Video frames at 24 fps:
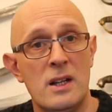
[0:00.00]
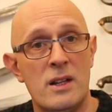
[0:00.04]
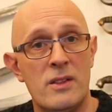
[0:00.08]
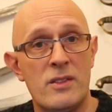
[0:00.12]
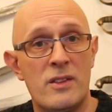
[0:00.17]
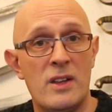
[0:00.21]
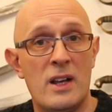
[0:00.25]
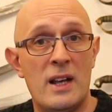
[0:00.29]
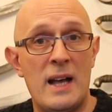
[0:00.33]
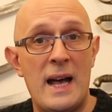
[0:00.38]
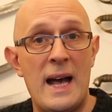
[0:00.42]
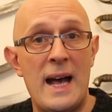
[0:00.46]

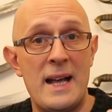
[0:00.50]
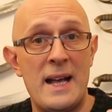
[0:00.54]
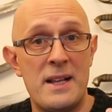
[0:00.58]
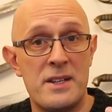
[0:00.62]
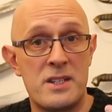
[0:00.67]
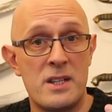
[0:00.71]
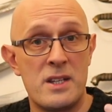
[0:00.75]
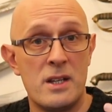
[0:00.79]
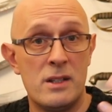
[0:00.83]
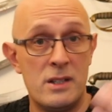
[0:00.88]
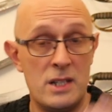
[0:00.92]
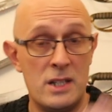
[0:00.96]
that
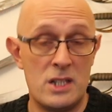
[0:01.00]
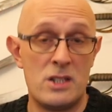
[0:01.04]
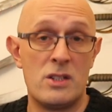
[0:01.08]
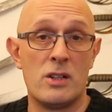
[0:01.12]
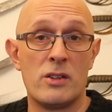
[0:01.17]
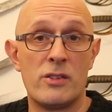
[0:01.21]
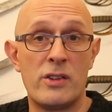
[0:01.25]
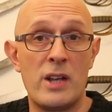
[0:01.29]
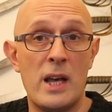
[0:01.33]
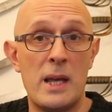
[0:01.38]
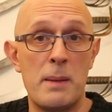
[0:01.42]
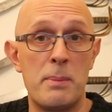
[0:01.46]
has distal
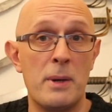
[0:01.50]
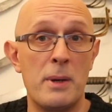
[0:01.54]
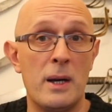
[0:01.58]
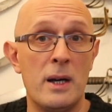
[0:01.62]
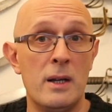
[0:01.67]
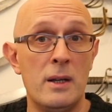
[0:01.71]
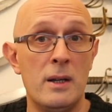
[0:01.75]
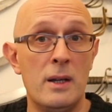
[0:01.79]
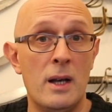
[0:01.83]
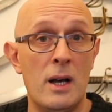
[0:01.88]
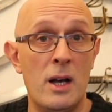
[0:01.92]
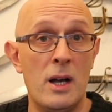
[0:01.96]

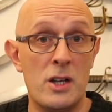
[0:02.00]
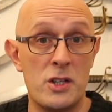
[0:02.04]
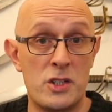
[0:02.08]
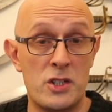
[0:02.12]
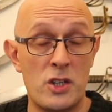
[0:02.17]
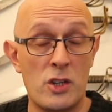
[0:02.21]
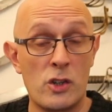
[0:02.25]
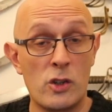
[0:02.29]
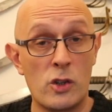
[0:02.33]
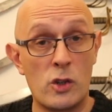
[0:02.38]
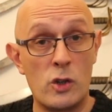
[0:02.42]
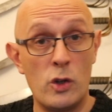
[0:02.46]
taper as
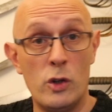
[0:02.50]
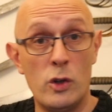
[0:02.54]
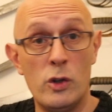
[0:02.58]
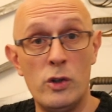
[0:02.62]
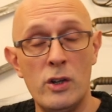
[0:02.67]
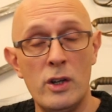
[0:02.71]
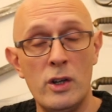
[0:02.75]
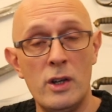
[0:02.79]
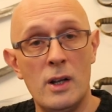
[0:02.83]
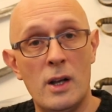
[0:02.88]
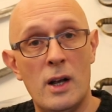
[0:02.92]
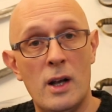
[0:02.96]

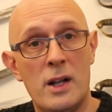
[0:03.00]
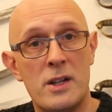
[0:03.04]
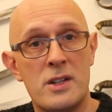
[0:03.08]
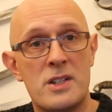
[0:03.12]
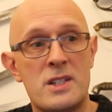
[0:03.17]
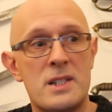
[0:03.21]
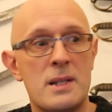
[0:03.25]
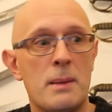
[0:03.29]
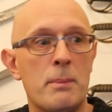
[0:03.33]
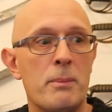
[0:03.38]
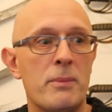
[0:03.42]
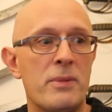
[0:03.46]
good and
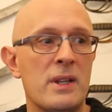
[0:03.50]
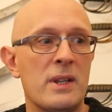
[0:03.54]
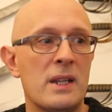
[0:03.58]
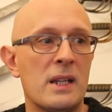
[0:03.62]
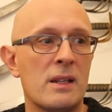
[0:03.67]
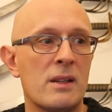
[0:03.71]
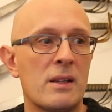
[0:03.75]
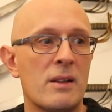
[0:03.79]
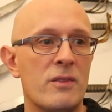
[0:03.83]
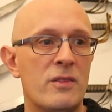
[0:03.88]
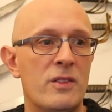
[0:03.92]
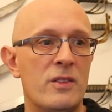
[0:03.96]

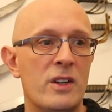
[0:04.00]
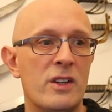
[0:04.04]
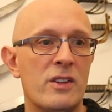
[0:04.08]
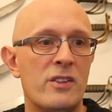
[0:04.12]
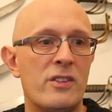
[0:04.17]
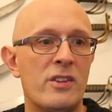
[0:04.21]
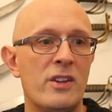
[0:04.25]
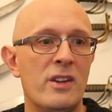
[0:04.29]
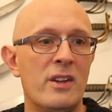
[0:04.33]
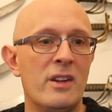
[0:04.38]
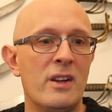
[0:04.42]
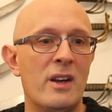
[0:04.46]
something that